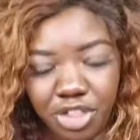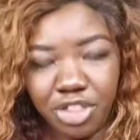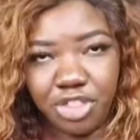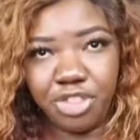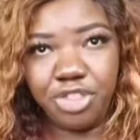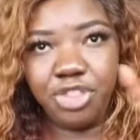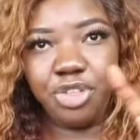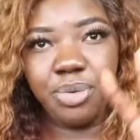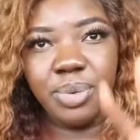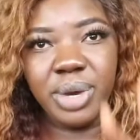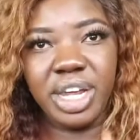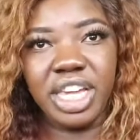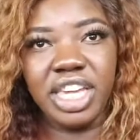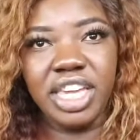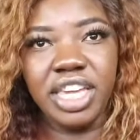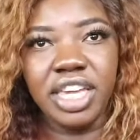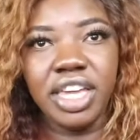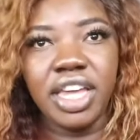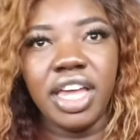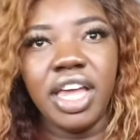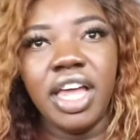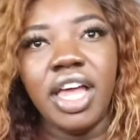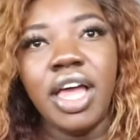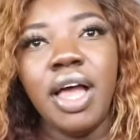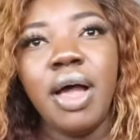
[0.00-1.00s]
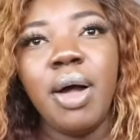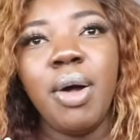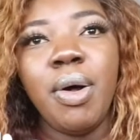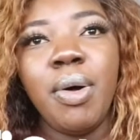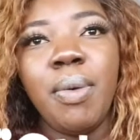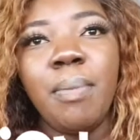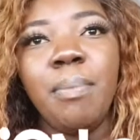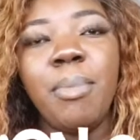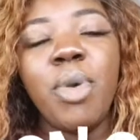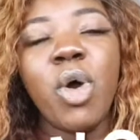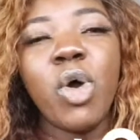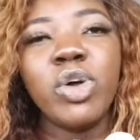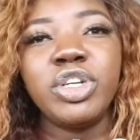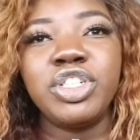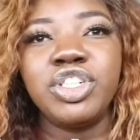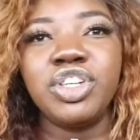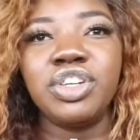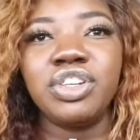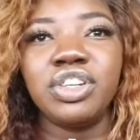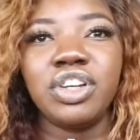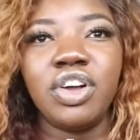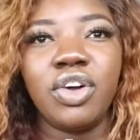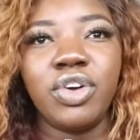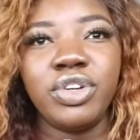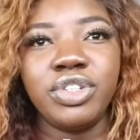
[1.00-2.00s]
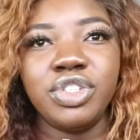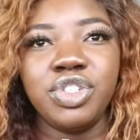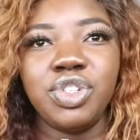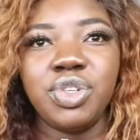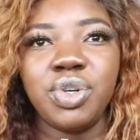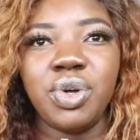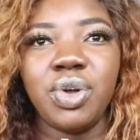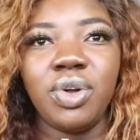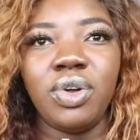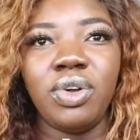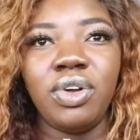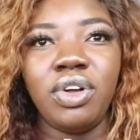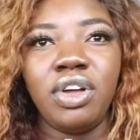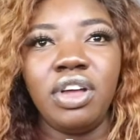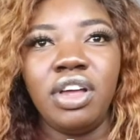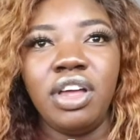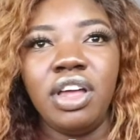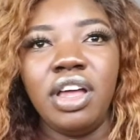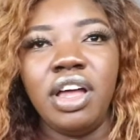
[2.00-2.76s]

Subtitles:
Three, portion control.